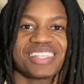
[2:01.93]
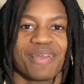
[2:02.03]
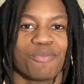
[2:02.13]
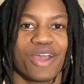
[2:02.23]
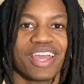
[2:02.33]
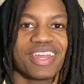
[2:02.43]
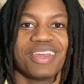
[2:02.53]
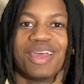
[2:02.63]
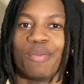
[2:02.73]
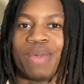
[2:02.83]
same way,
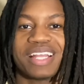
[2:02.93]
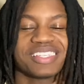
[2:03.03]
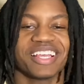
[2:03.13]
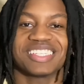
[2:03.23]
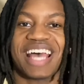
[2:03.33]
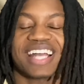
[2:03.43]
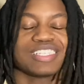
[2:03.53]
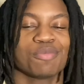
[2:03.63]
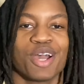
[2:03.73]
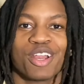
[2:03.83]
makes the exact
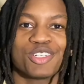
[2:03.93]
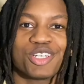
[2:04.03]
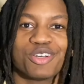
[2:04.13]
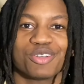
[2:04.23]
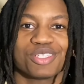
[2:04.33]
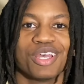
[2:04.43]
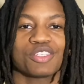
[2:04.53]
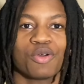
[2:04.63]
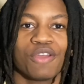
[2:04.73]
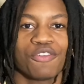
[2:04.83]
same kind of jokes.
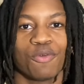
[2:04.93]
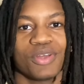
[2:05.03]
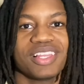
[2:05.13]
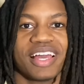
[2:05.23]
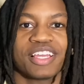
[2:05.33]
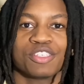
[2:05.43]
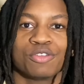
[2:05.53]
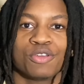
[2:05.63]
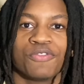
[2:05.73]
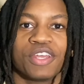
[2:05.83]
So if you really like his
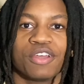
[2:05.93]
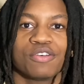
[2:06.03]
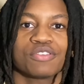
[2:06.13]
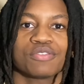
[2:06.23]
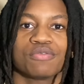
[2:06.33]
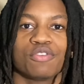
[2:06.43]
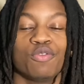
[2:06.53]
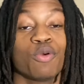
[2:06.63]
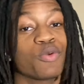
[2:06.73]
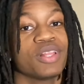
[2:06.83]
YouTube videos, you
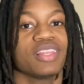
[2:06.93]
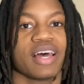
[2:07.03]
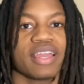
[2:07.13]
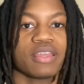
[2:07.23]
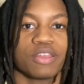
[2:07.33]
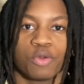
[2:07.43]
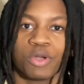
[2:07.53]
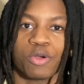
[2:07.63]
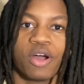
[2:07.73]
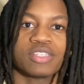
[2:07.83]
will really like doing
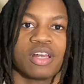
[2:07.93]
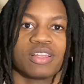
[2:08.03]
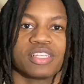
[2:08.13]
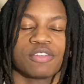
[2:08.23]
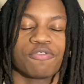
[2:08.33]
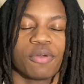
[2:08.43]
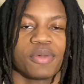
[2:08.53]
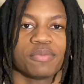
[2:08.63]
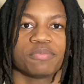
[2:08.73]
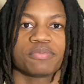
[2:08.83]
a crosstalk lesson from
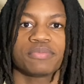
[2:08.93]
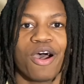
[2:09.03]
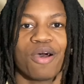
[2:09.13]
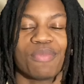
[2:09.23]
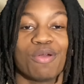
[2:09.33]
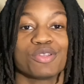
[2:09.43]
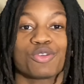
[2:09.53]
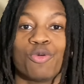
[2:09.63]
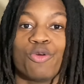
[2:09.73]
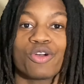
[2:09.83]
him. It was
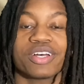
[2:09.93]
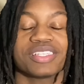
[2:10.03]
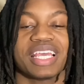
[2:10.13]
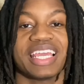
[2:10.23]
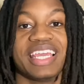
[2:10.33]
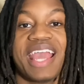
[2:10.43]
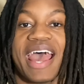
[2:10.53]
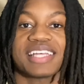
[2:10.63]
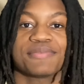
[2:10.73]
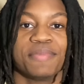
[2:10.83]
cool because he
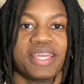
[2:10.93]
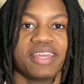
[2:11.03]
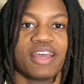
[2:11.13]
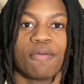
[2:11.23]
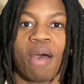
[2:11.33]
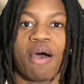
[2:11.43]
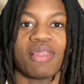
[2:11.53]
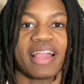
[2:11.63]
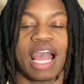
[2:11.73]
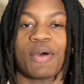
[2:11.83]
asked me about
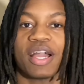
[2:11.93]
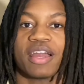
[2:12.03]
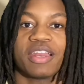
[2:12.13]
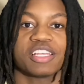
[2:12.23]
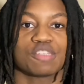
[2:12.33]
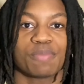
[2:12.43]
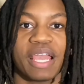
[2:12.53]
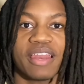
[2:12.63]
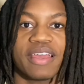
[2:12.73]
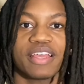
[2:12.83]
like how I got into
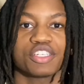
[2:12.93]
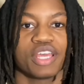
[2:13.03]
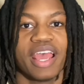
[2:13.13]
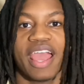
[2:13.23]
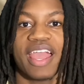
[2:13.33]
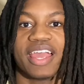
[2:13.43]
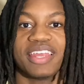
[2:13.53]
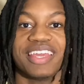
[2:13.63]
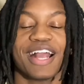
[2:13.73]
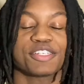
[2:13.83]
Spanish, and
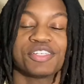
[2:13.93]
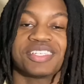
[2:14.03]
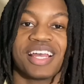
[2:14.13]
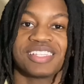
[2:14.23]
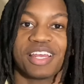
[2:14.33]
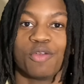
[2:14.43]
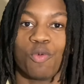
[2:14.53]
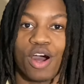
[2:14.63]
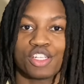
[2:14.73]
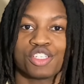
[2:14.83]
he actually says that he
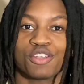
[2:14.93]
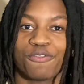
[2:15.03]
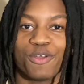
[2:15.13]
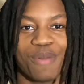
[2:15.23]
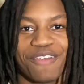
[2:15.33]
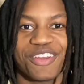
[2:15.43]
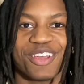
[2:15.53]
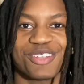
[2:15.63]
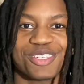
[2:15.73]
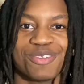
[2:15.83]
watches a few of my
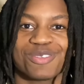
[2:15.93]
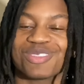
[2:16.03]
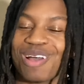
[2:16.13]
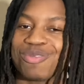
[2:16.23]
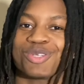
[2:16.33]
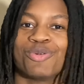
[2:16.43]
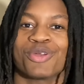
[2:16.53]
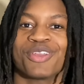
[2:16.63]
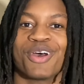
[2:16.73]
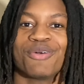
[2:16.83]
videos too, so that was cool
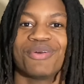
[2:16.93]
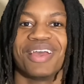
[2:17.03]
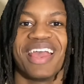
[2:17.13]
to know.